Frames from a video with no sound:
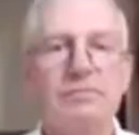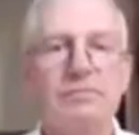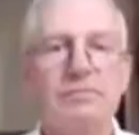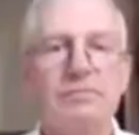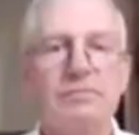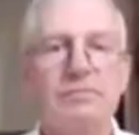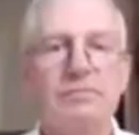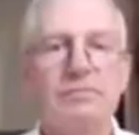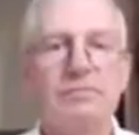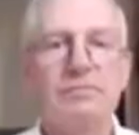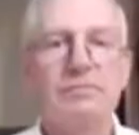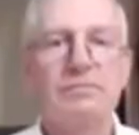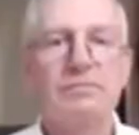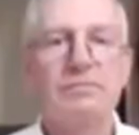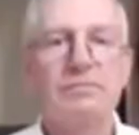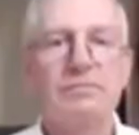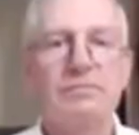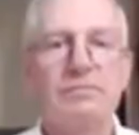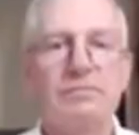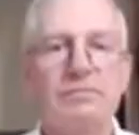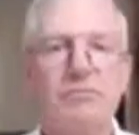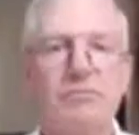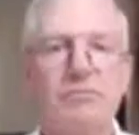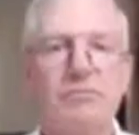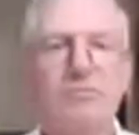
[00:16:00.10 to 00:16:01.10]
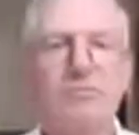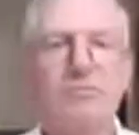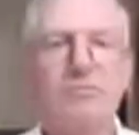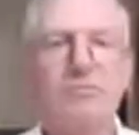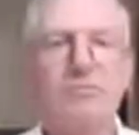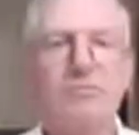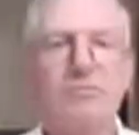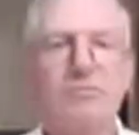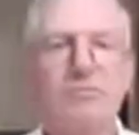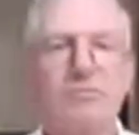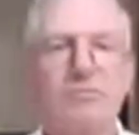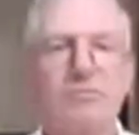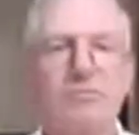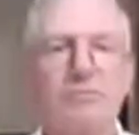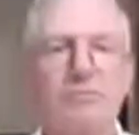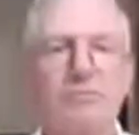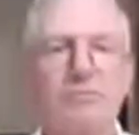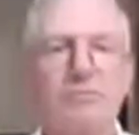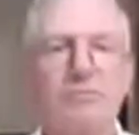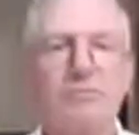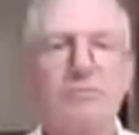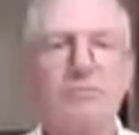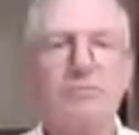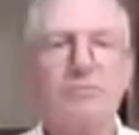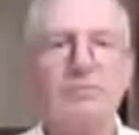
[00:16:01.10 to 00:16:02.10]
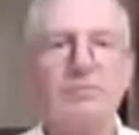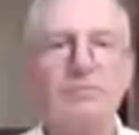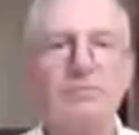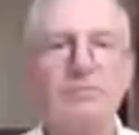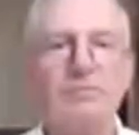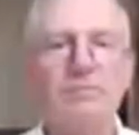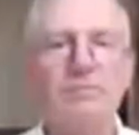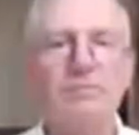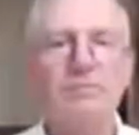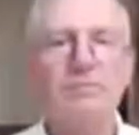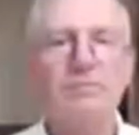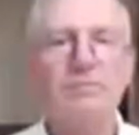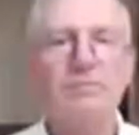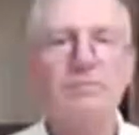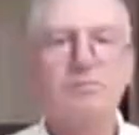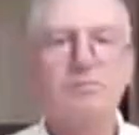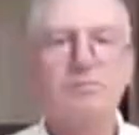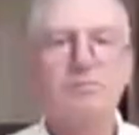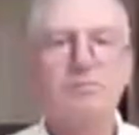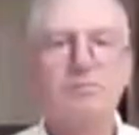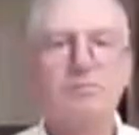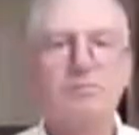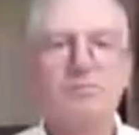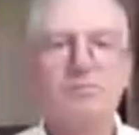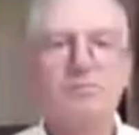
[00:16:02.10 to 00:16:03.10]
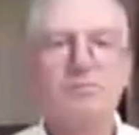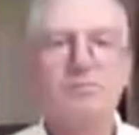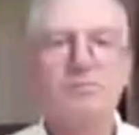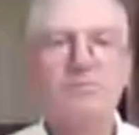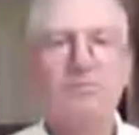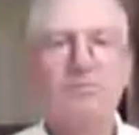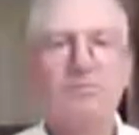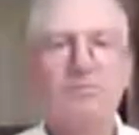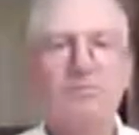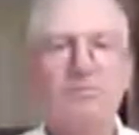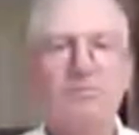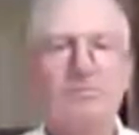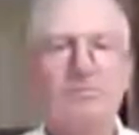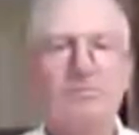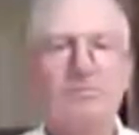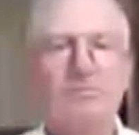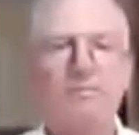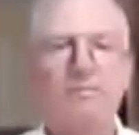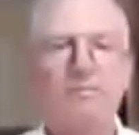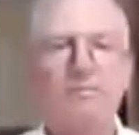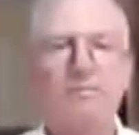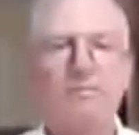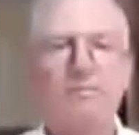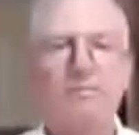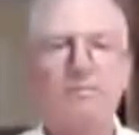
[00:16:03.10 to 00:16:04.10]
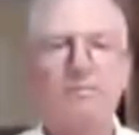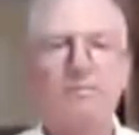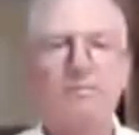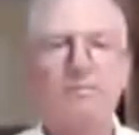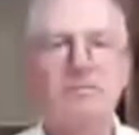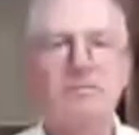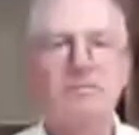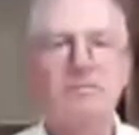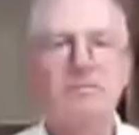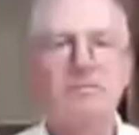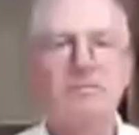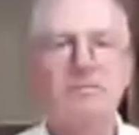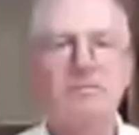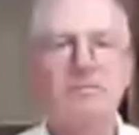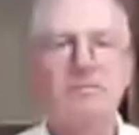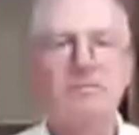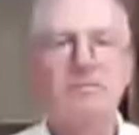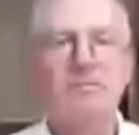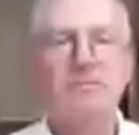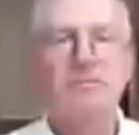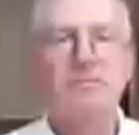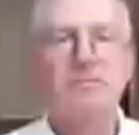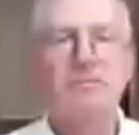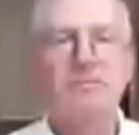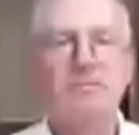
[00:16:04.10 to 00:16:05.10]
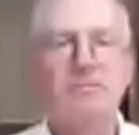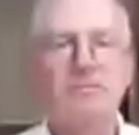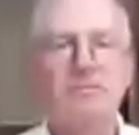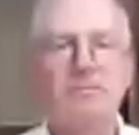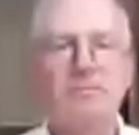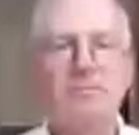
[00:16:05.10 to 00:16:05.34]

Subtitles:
This person isn't speaking.